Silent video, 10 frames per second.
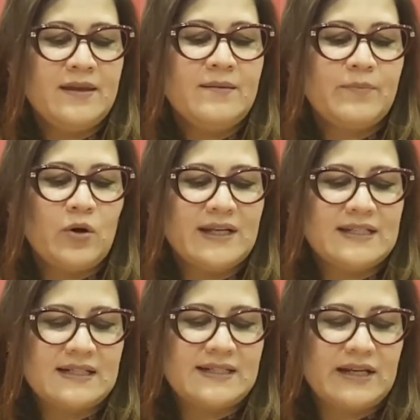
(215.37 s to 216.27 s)

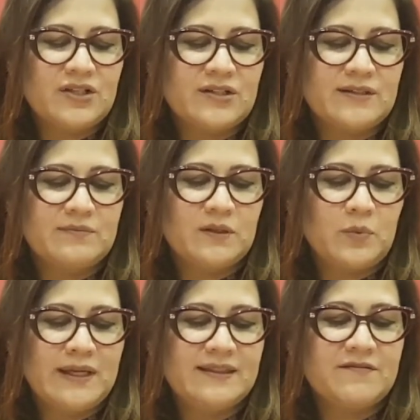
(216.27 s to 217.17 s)
poetic tensions
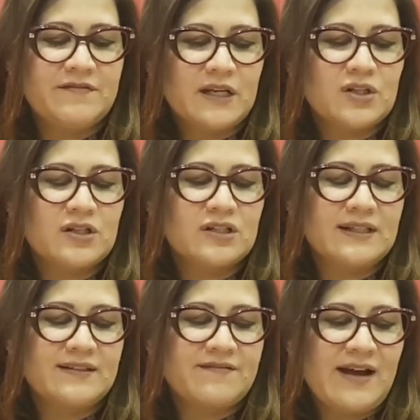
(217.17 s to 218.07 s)
between the victors
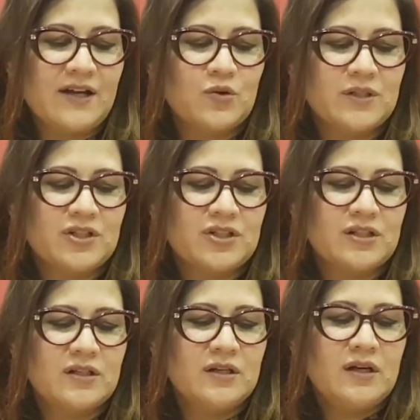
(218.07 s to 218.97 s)
and the
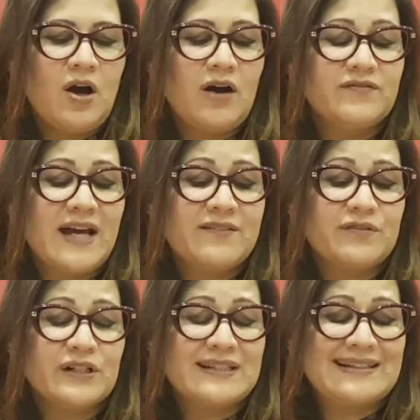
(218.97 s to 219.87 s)
vanquished, of
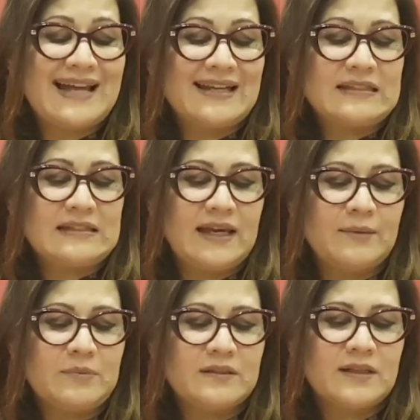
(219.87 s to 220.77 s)
diverse
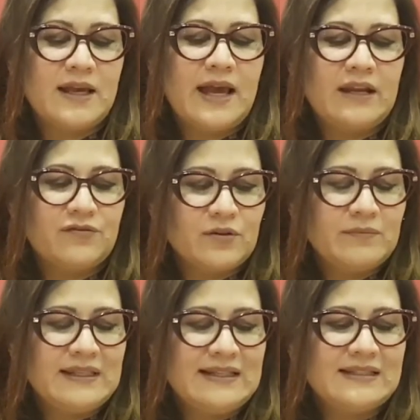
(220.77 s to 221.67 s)
landscapes, and
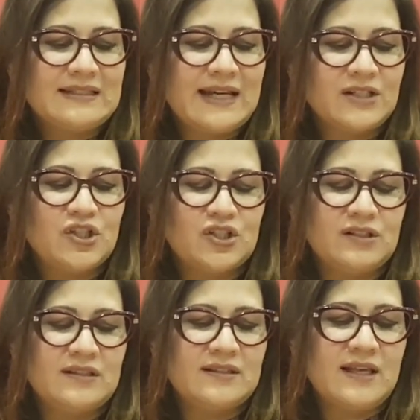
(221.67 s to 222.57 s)
from these
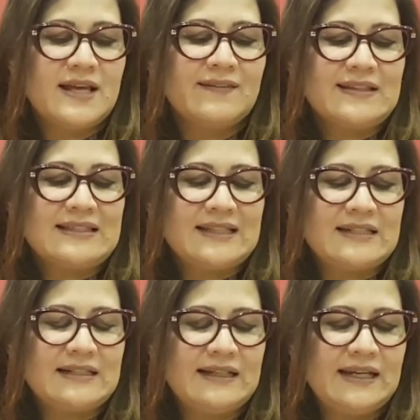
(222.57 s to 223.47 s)
tensions, the
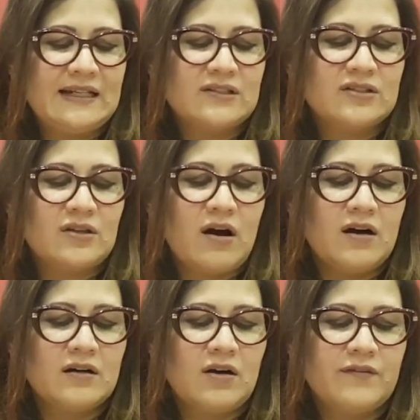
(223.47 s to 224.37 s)
scintillating
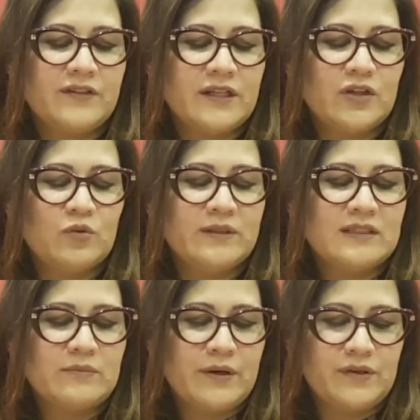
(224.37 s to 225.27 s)
song of the human
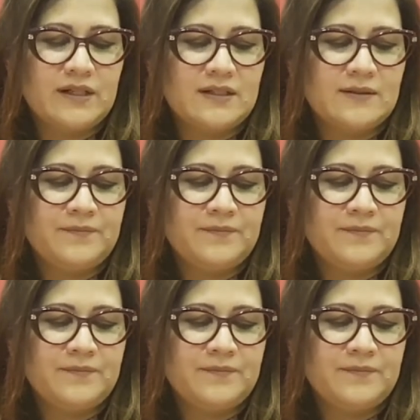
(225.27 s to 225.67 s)
spirit,